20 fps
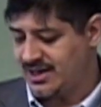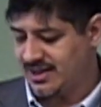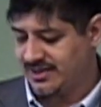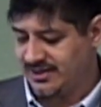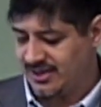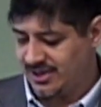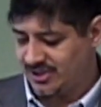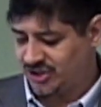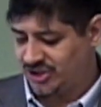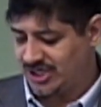I
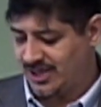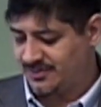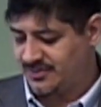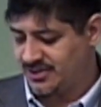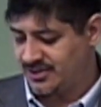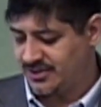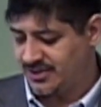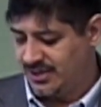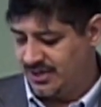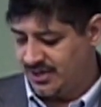thought
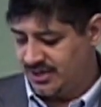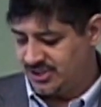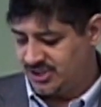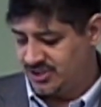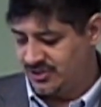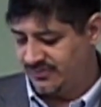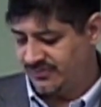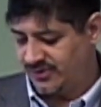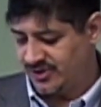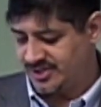chapter
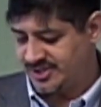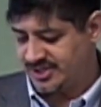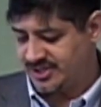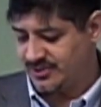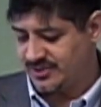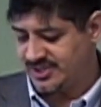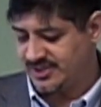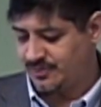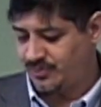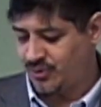2, verse
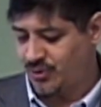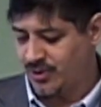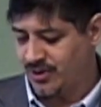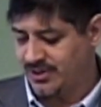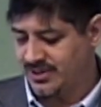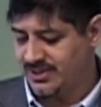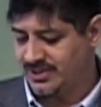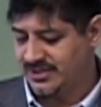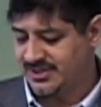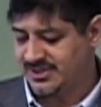2 is
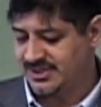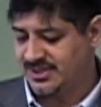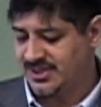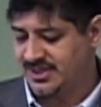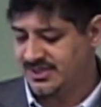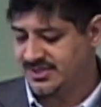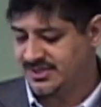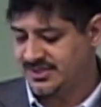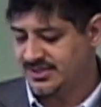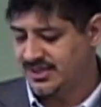important. Listen to
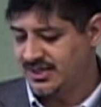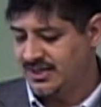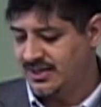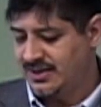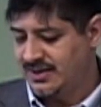this.